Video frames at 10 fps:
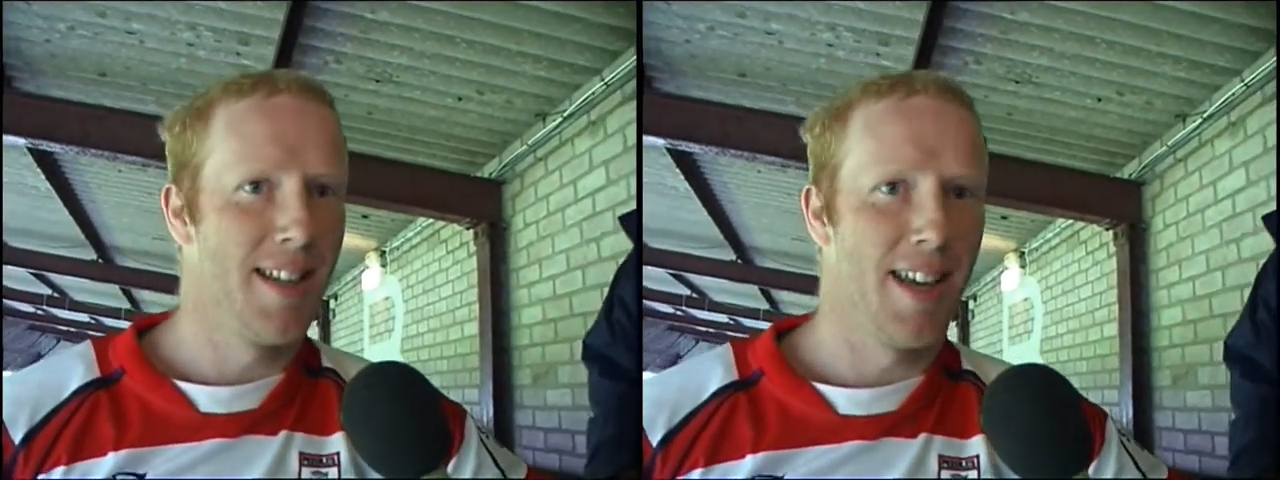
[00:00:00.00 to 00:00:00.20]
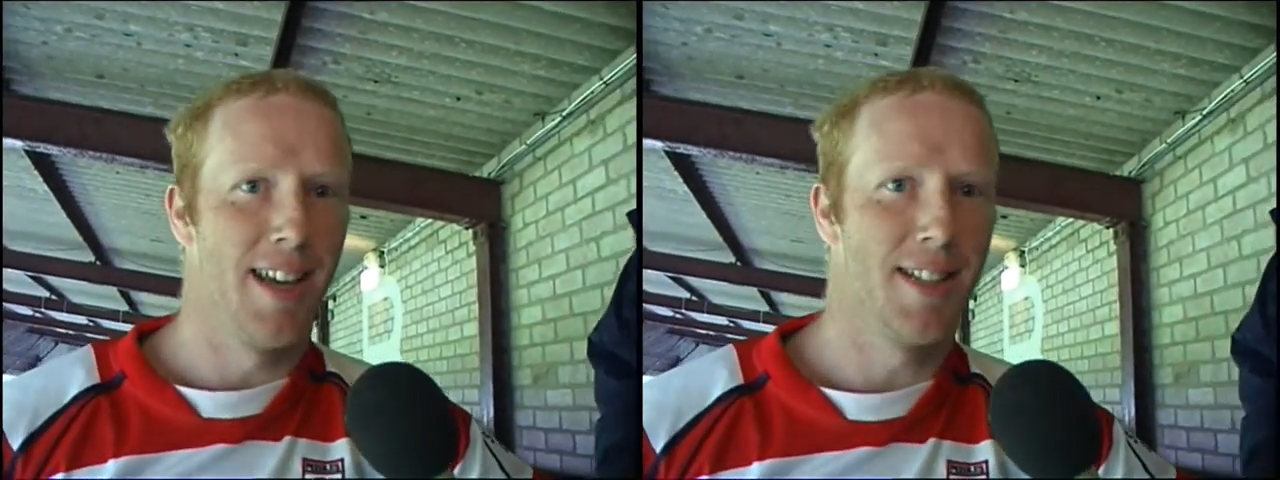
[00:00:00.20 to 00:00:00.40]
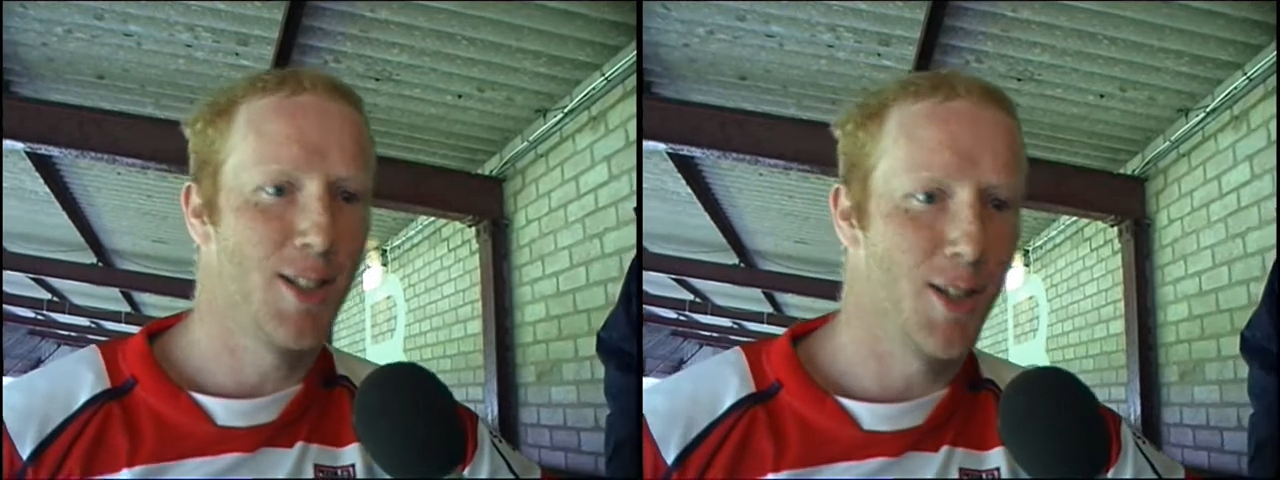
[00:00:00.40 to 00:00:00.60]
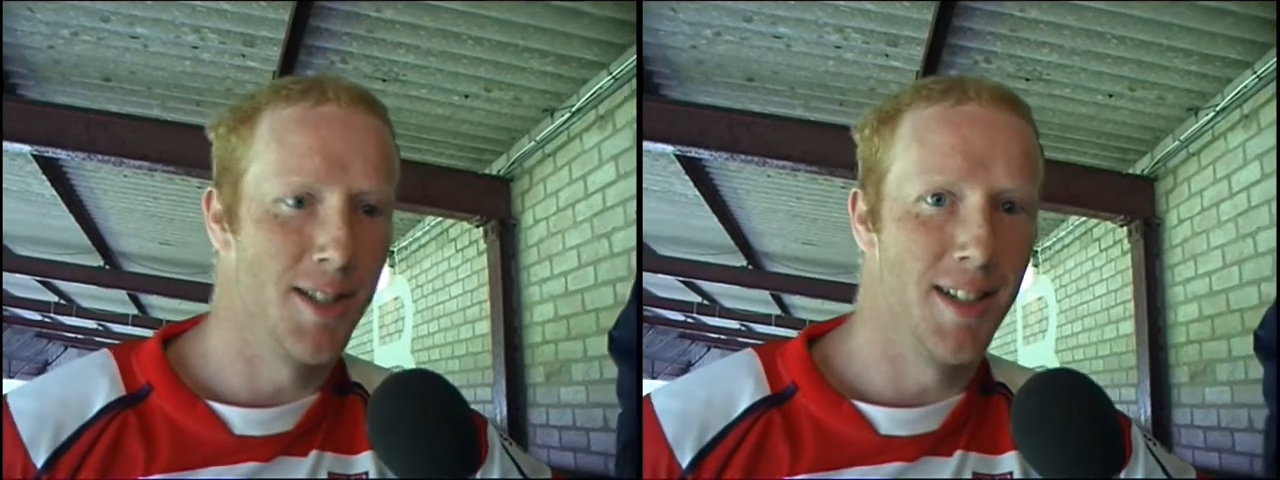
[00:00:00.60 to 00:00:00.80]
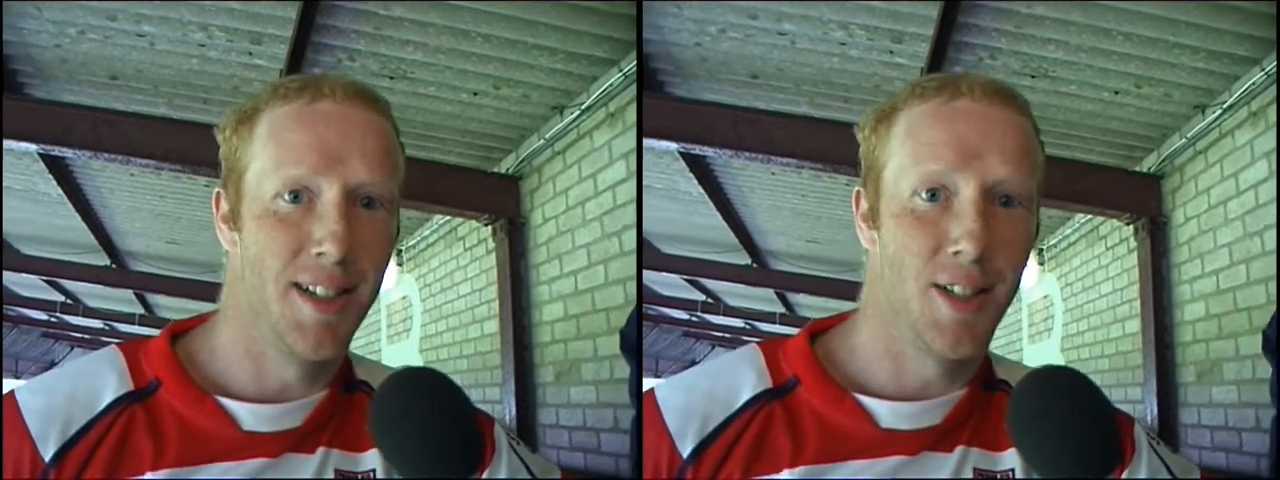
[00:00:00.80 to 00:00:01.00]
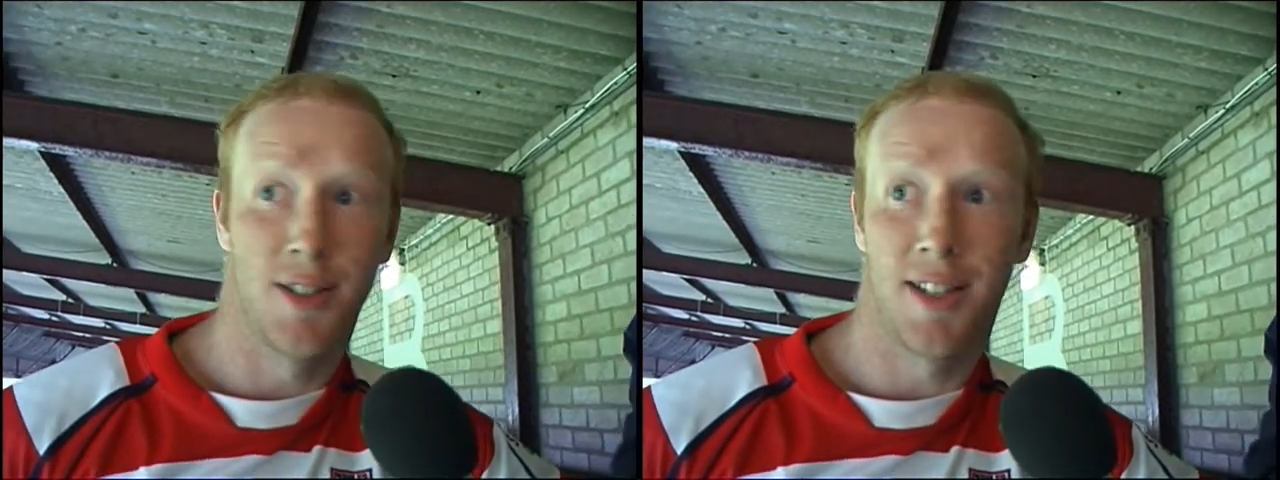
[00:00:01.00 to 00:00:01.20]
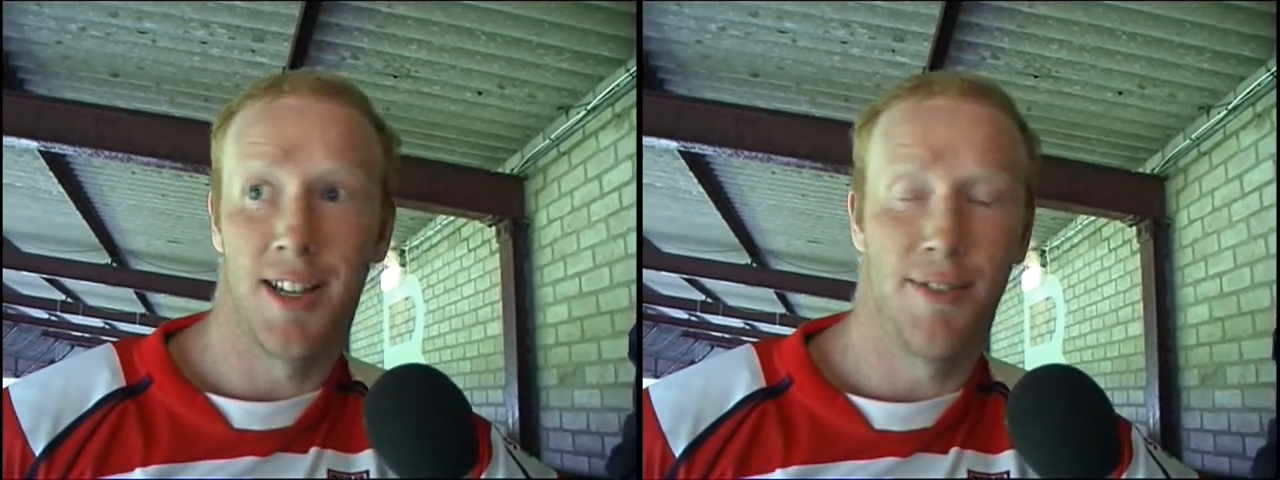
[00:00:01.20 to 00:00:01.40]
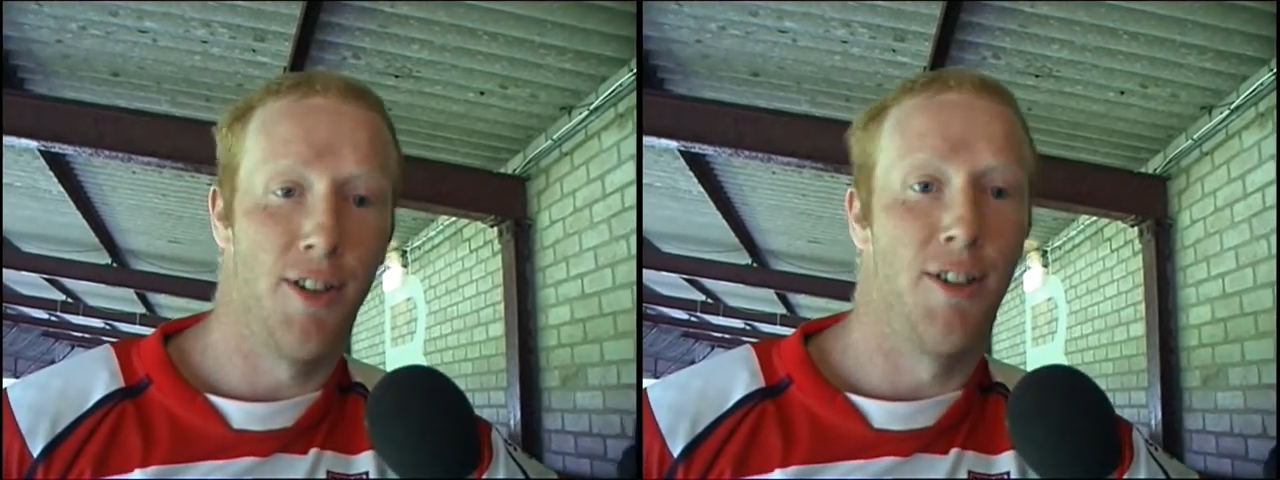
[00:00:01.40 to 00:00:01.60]
Yeah, it's good to good to
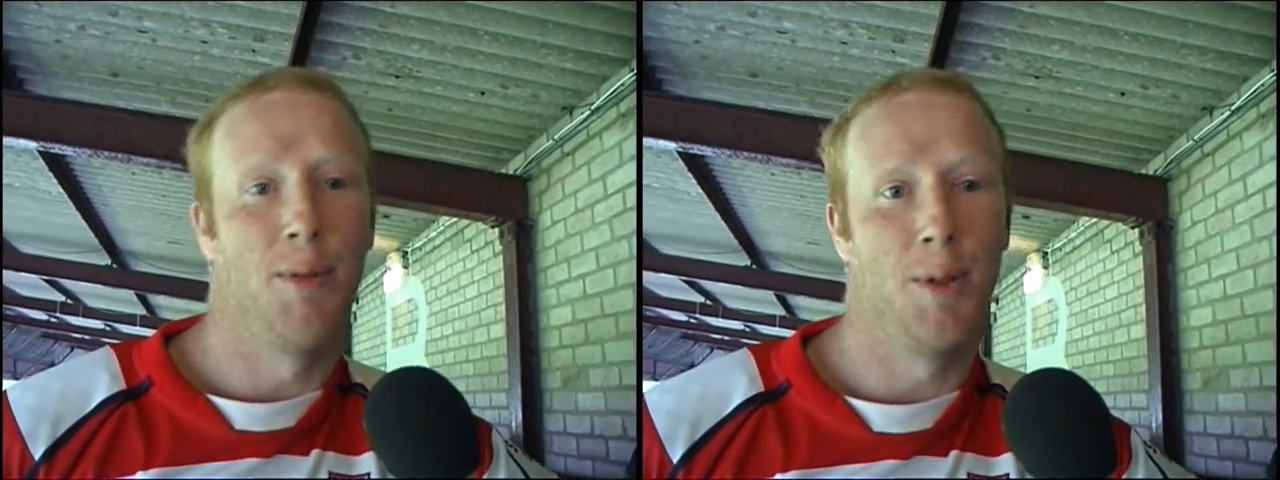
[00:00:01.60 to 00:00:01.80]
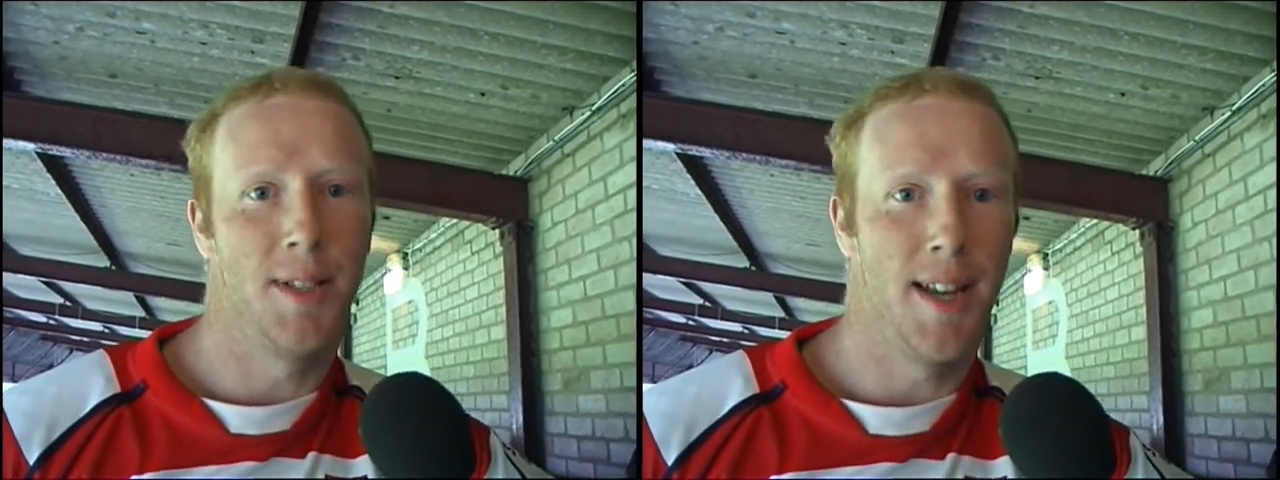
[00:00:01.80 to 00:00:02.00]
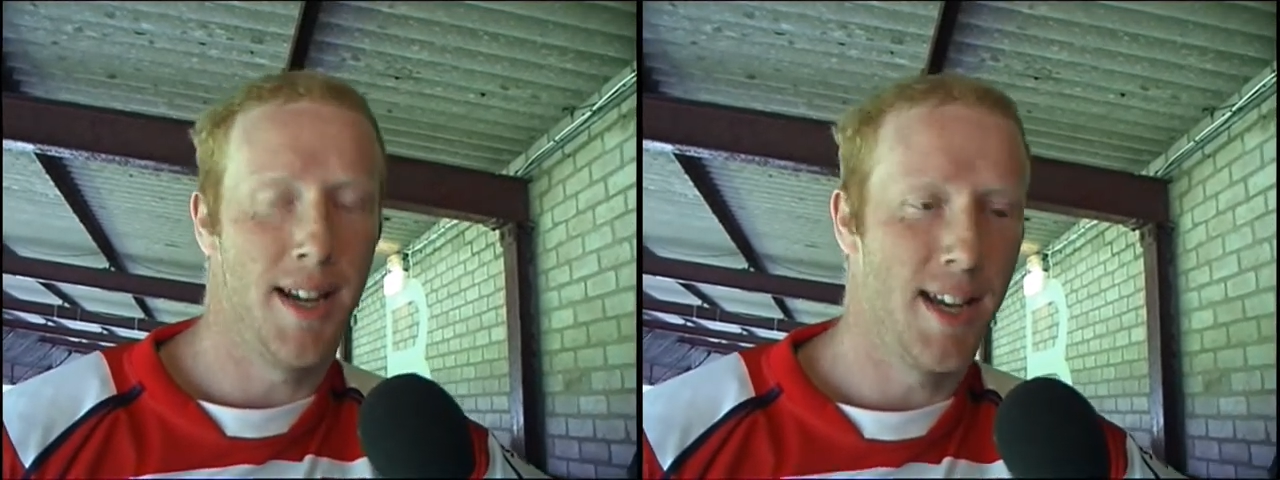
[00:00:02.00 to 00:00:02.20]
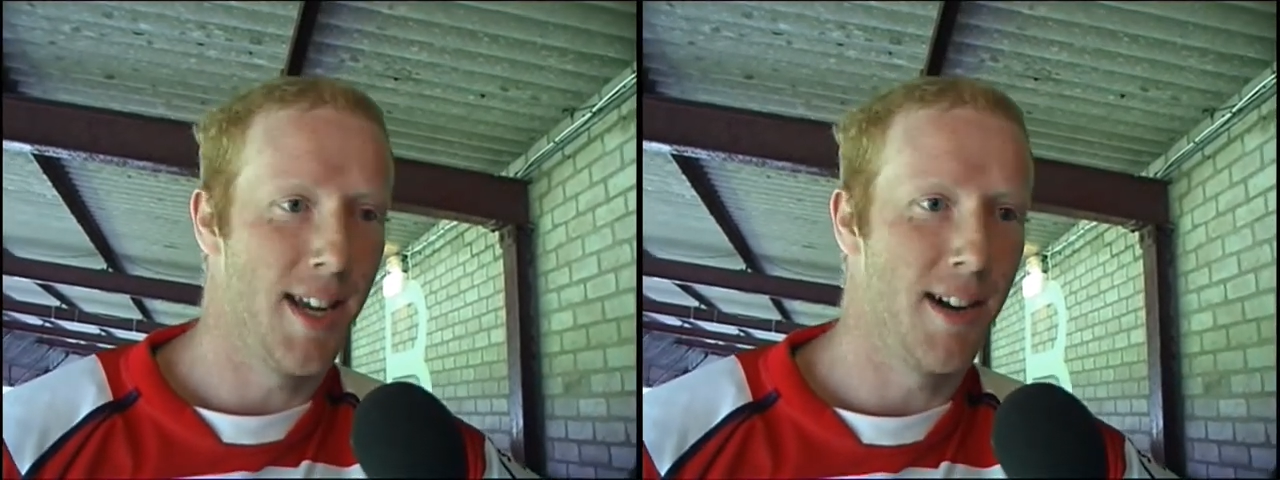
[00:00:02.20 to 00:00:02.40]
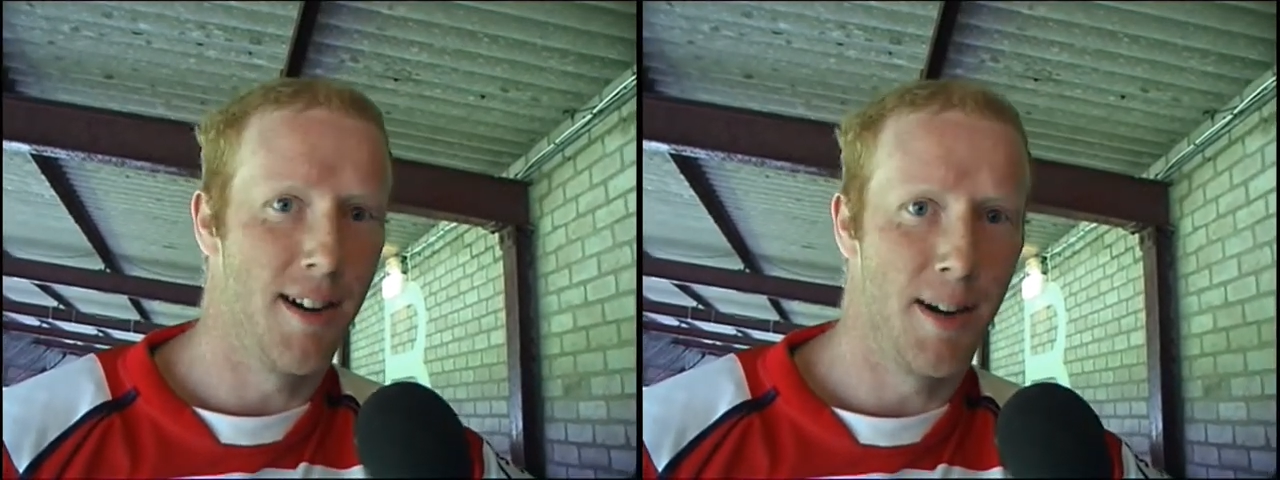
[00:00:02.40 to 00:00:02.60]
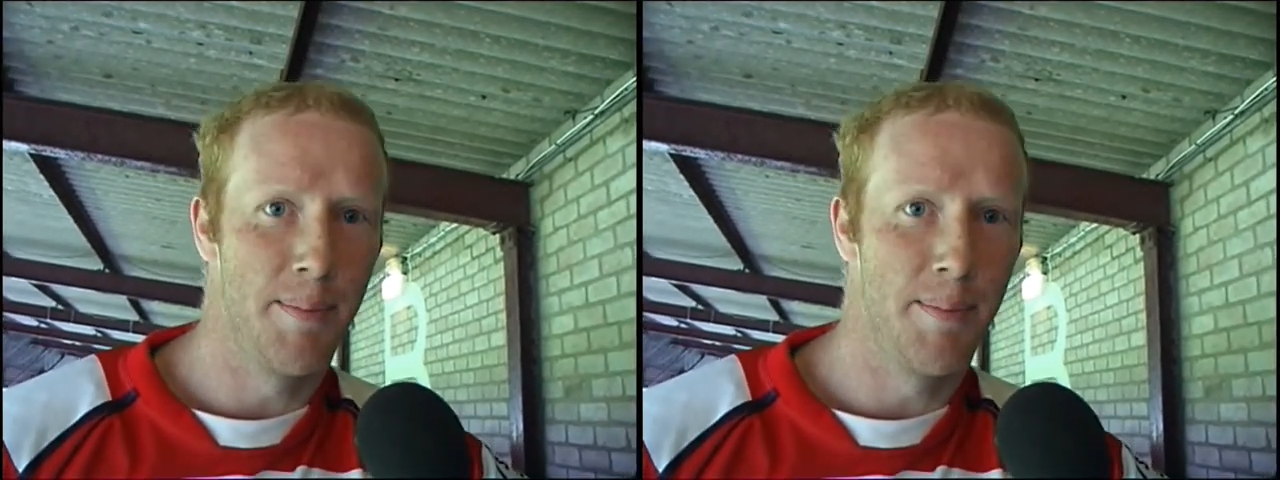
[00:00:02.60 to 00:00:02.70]
get five points down here.